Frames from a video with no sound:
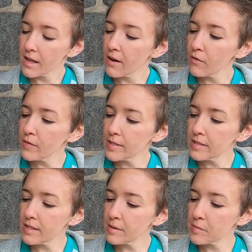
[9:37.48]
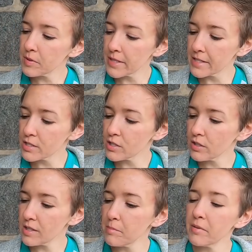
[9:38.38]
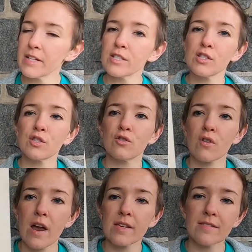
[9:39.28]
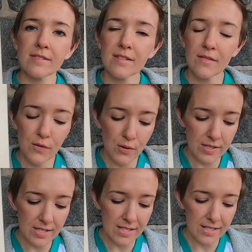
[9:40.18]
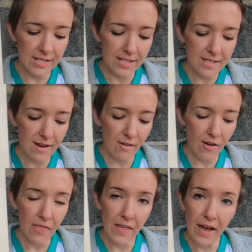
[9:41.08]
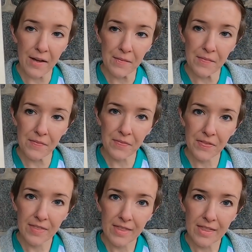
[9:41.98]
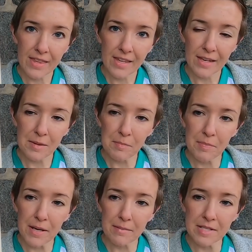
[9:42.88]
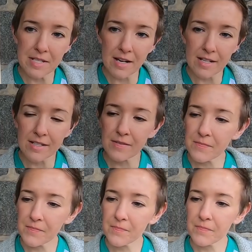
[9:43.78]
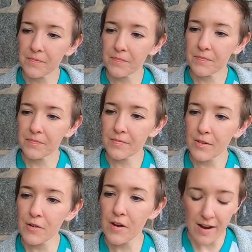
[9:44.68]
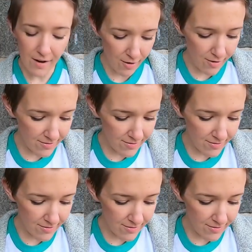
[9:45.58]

Elvin and Blanche. Look at Blanche's dress. If you can see the detail on that. And baby Donna. Her hair.